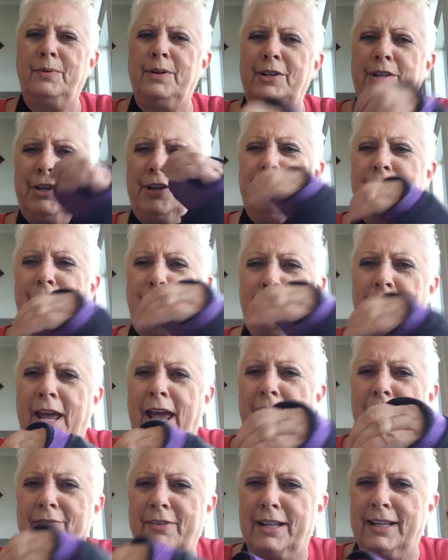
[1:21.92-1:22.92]
when you don't
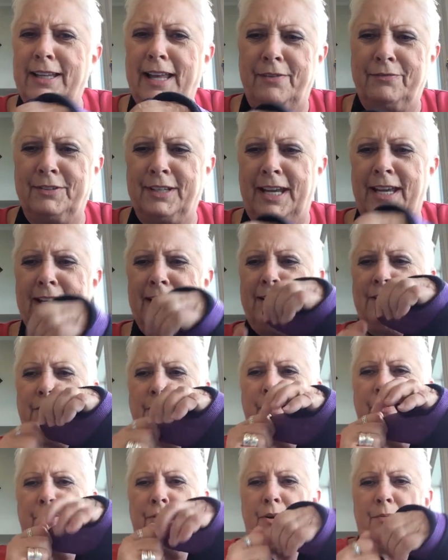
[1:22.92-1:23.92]
have a left hand
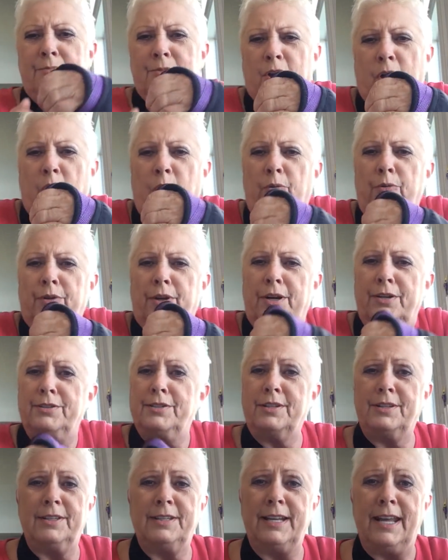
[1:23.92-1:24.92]
or a thumb to hold on
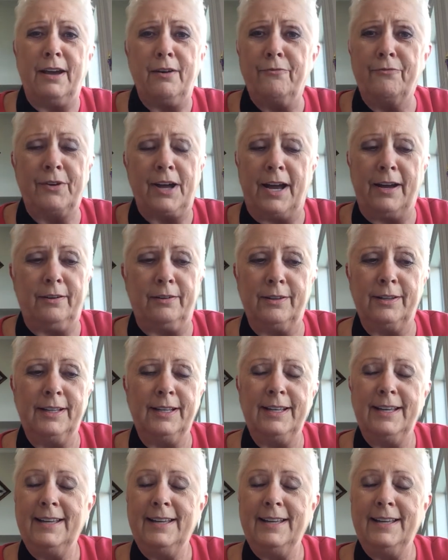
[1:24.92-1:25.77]
to the nail file.